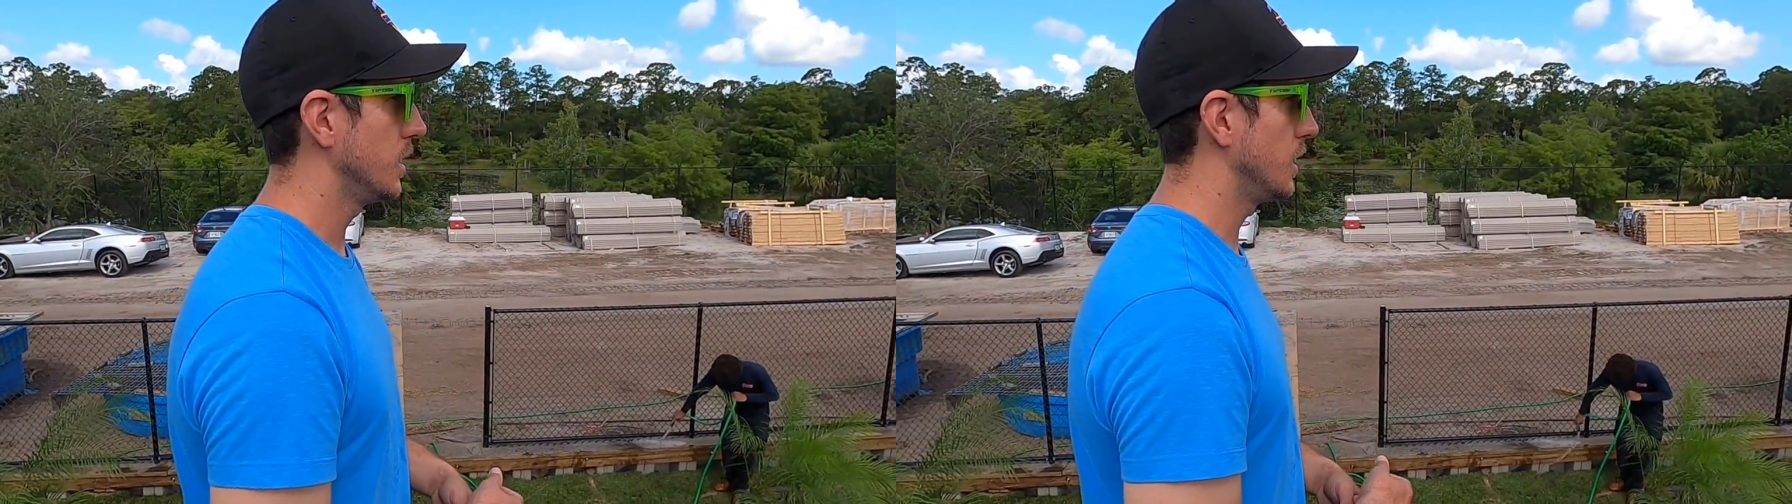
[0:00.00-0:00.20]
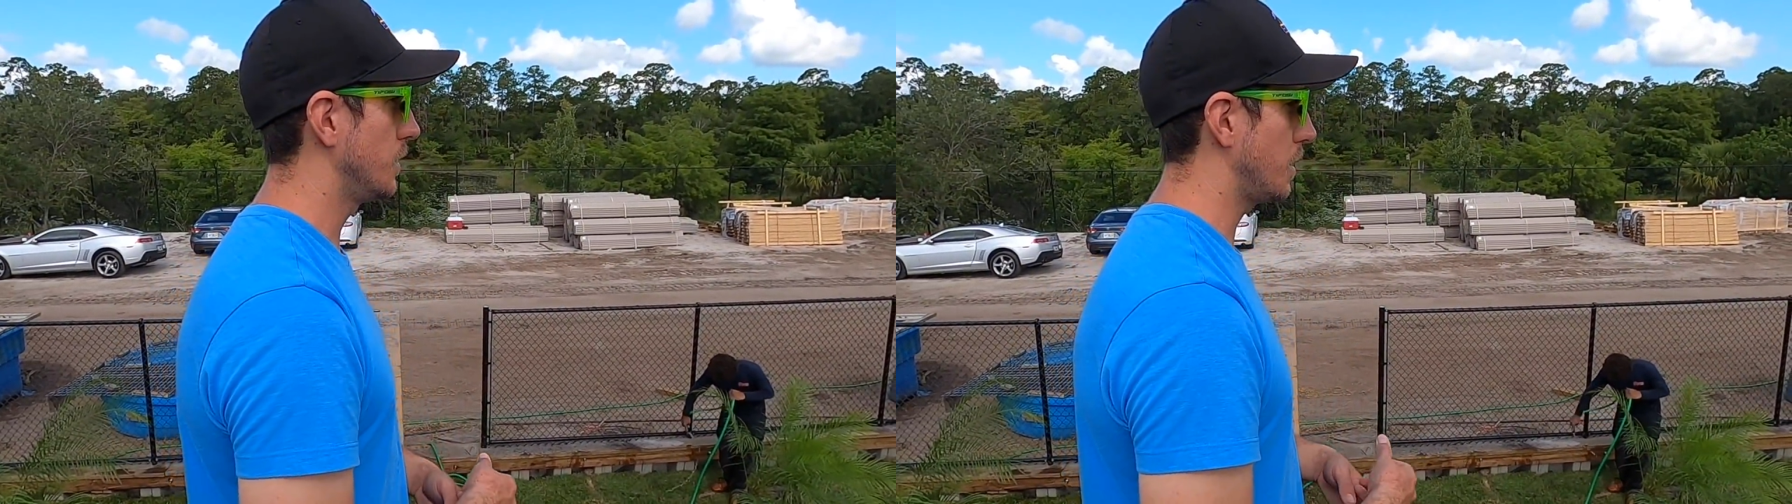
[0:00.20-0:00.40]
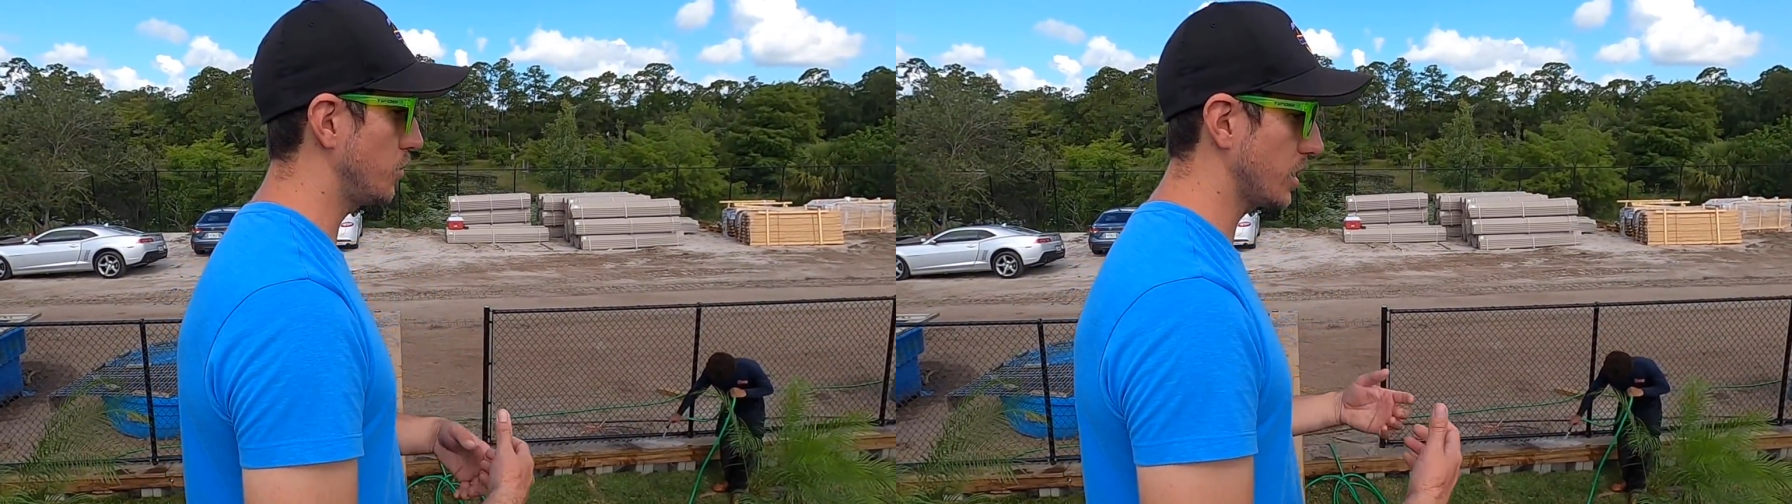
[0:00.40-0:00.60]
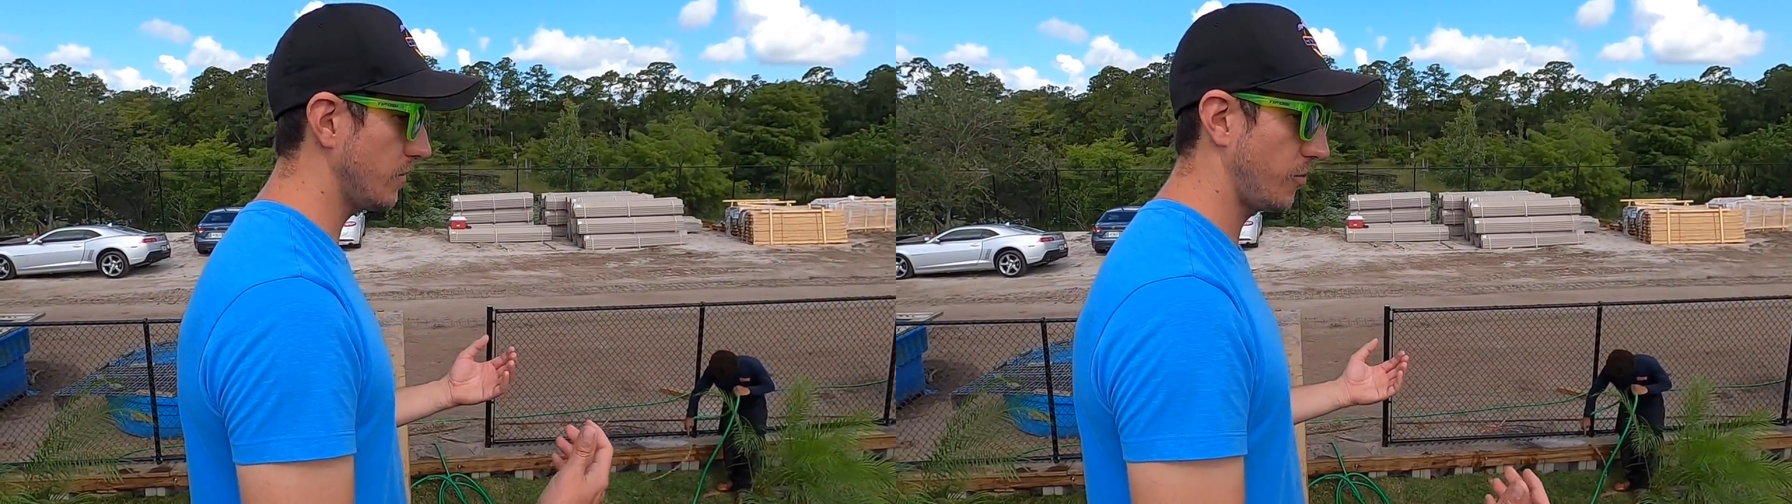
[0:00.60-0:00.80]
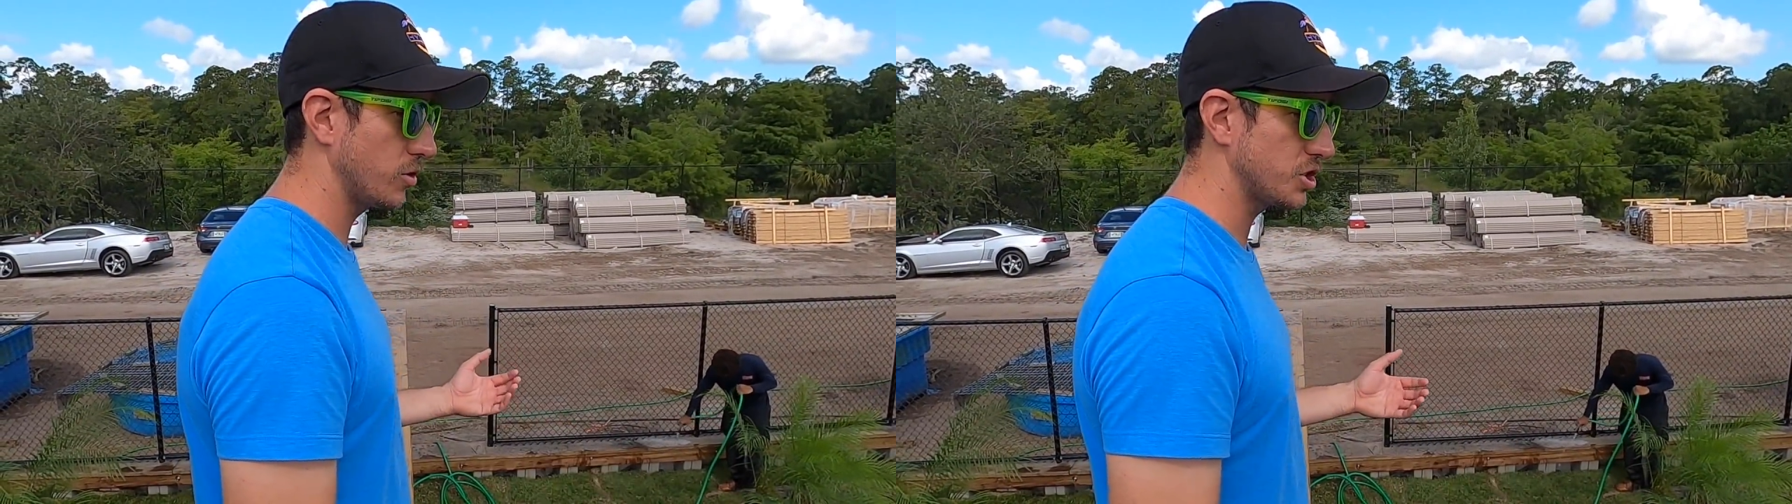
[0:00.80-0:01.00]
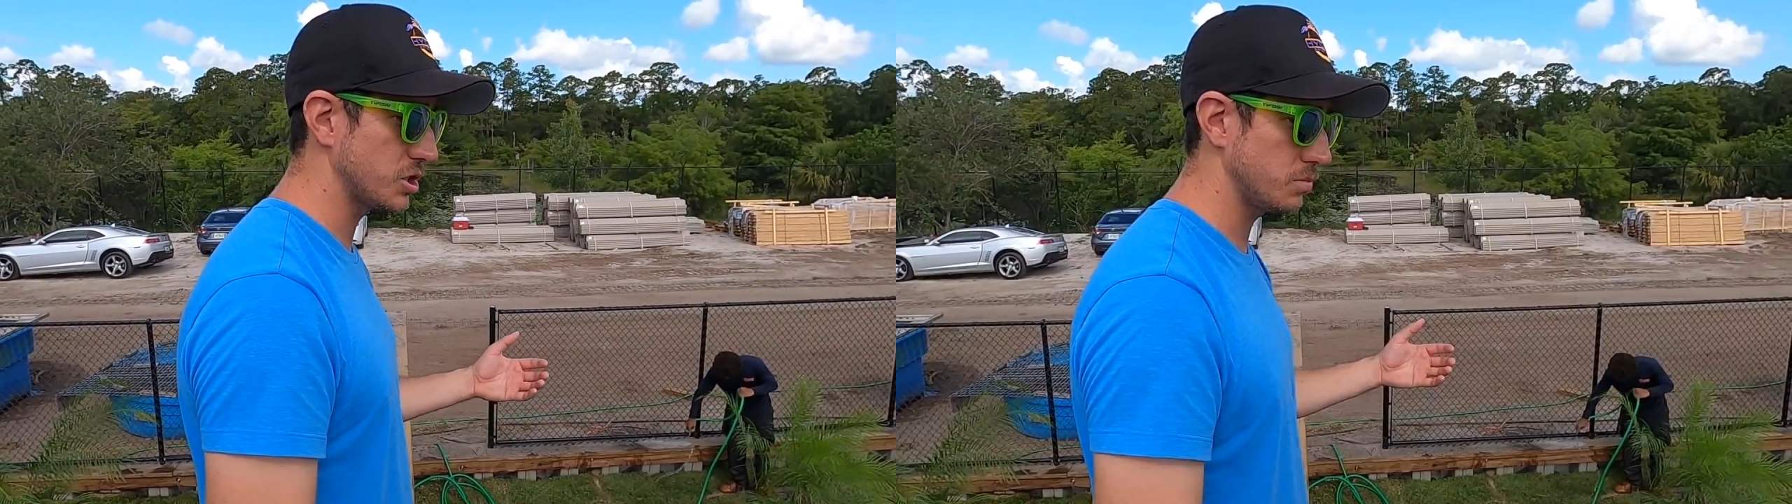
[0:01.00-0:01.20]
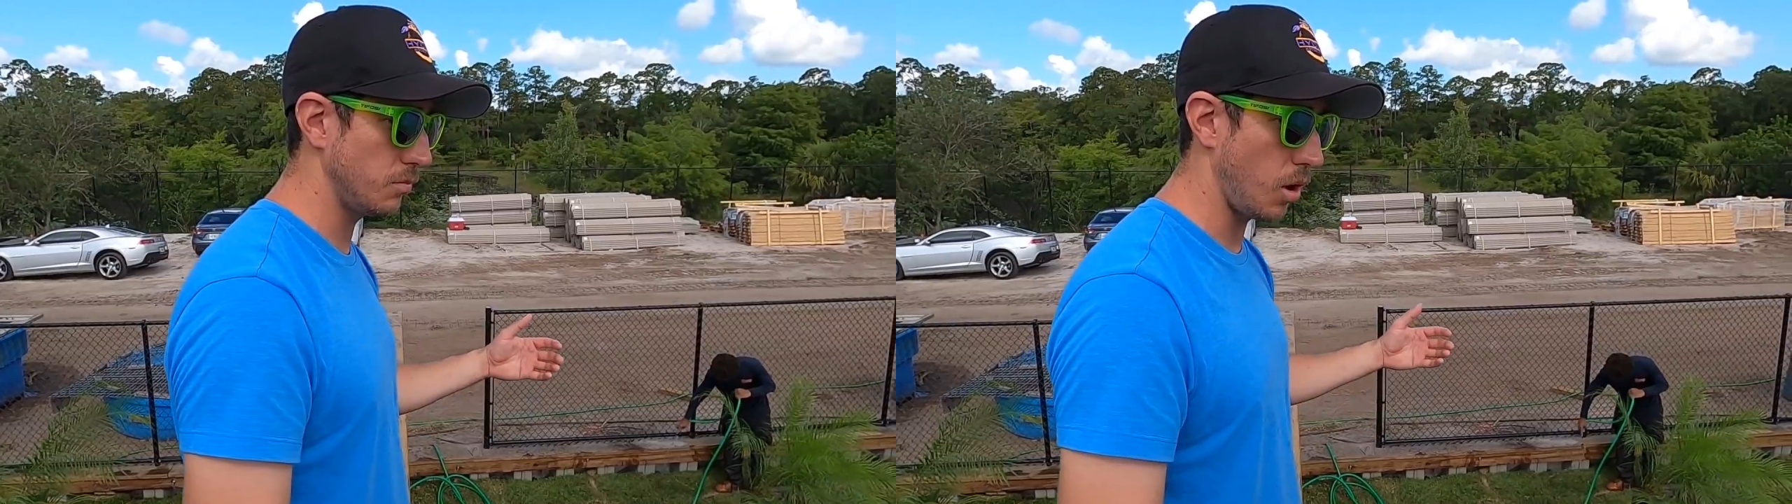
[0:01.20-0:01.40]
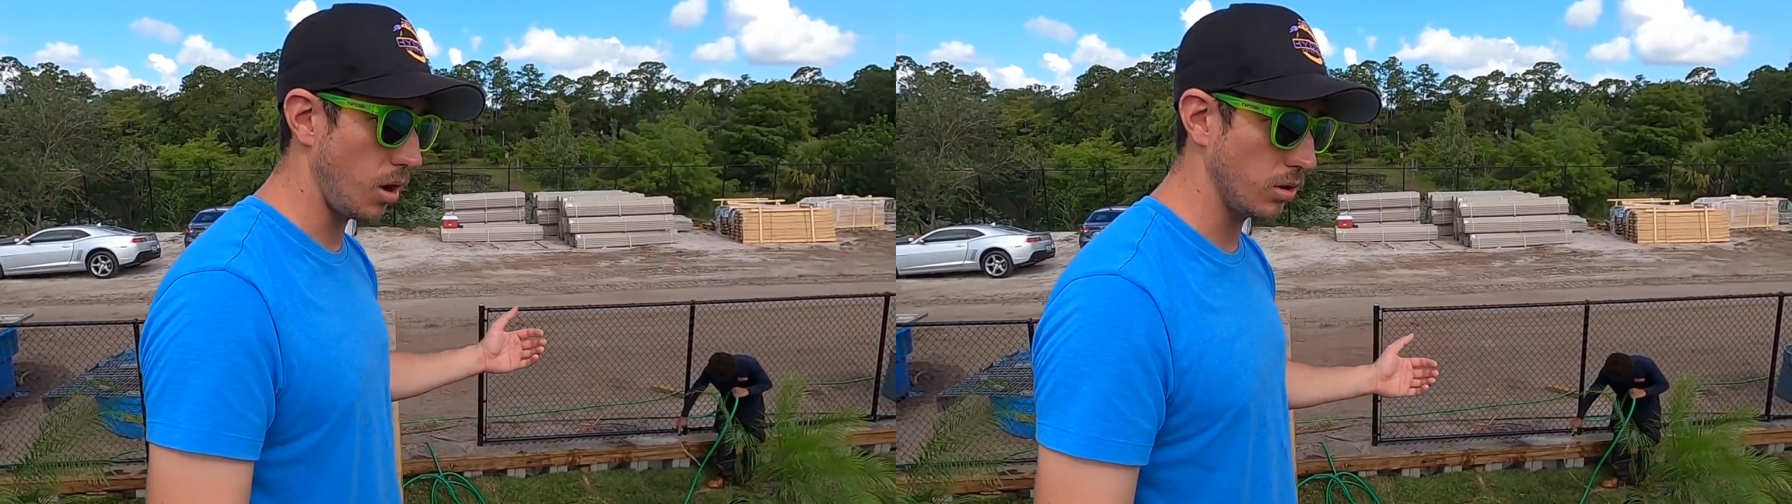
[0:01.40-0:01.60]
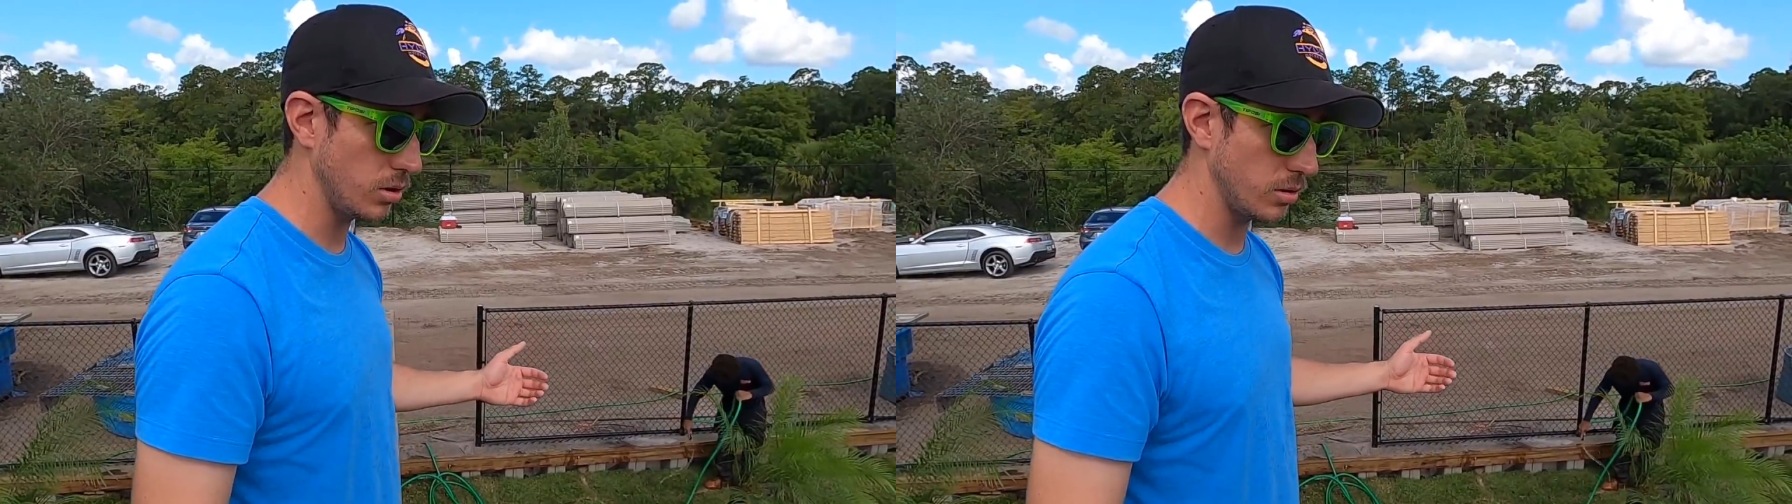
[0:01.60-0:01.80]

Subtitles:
I'm looking for small